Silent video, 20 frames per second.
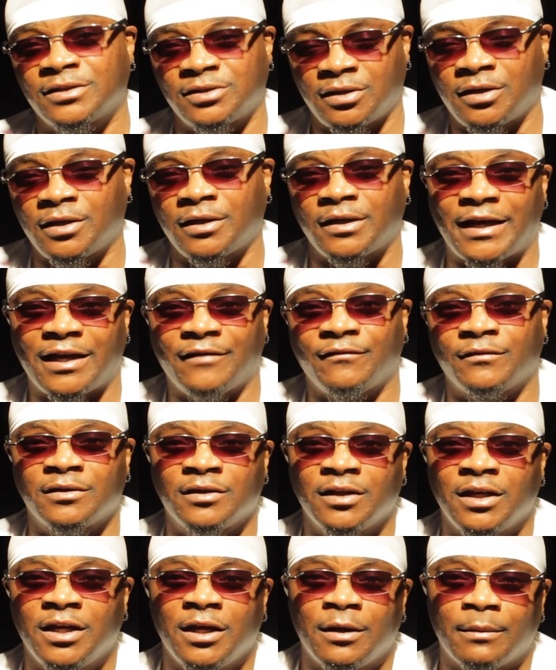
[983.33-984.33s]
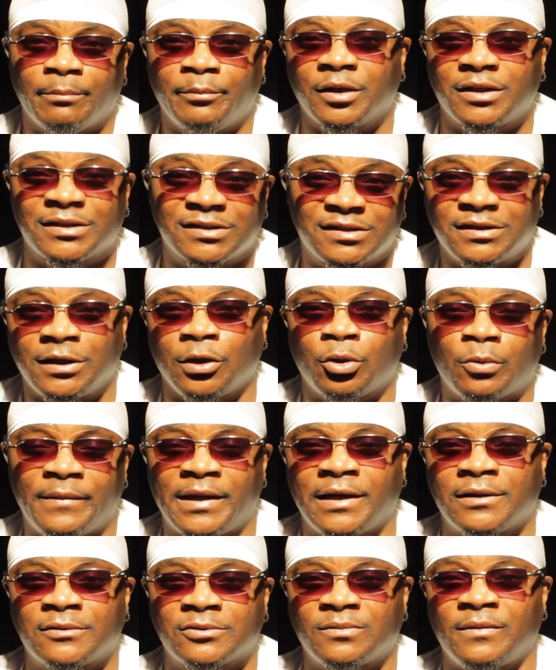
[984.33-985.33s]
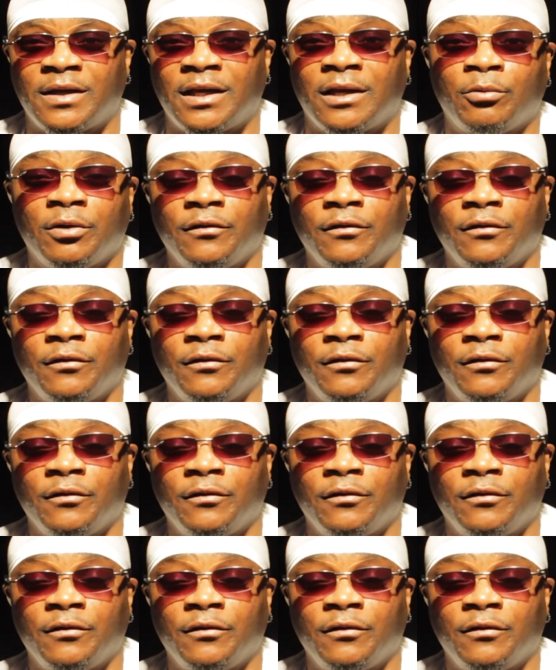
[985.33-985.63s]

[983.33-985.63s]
Start having booking single battles, man,